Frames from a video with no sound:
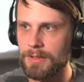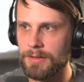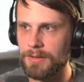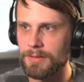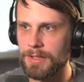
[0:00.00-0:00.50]

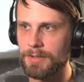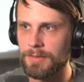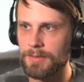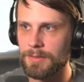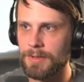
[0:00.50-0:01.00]
Our land
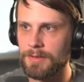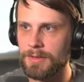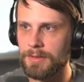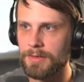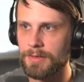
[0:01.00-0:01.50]
situation.
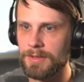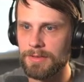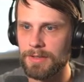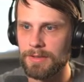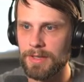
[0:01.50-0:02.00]
So
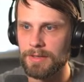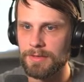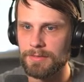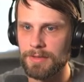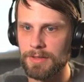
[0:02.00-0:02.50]
definitely that,
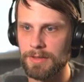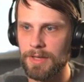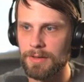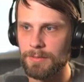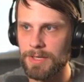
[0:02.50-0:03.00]
definitely
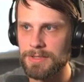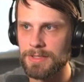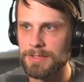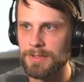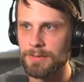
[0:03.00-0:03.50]
that. We actually
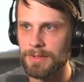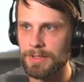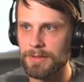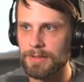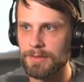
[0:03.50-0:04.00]
don't
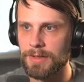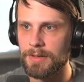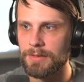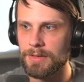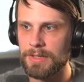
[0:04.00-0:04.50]
need this
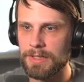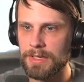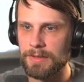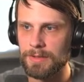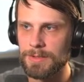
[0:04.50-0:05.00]
now. I
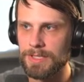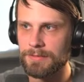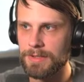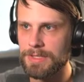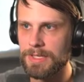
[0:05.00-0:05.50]
think we
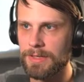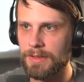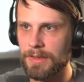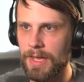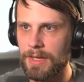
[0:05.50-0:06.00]
definitely take
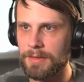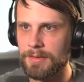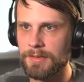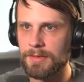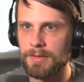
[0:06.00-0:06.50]

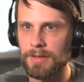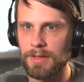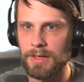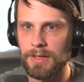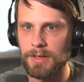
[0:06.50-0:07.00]
that.
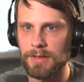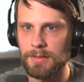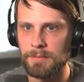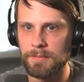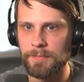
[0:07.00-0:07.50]

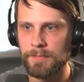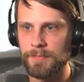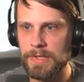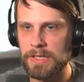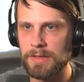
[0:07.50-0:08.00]

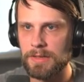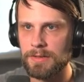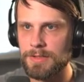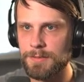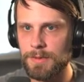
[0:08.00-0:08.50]

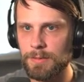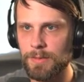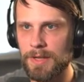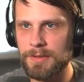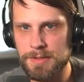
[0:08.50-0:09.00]
Do we
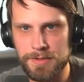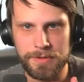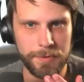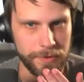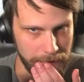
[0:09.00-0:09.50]
want the
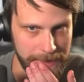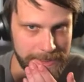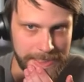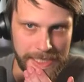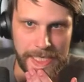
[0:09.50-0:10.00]
Dreamroot
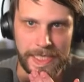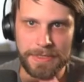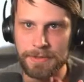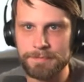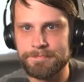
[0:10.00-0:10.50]
Cascade?
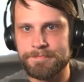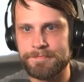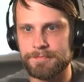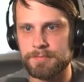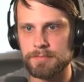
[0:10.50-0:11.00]

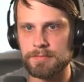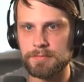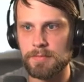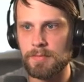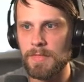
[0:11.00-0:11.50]

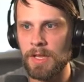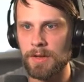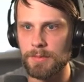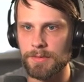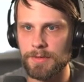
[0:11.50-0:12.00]

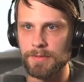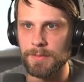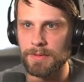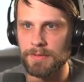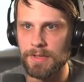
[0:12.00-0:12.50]
Oh, excuse
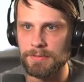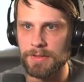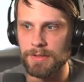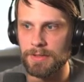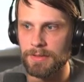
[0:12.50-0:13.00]
me,
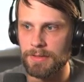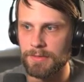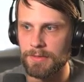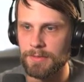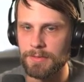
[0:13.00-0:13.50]
definitely these
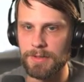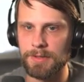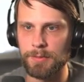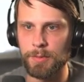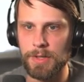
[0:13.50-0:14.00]
two
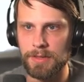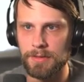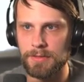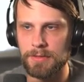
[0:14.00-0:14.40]
as well.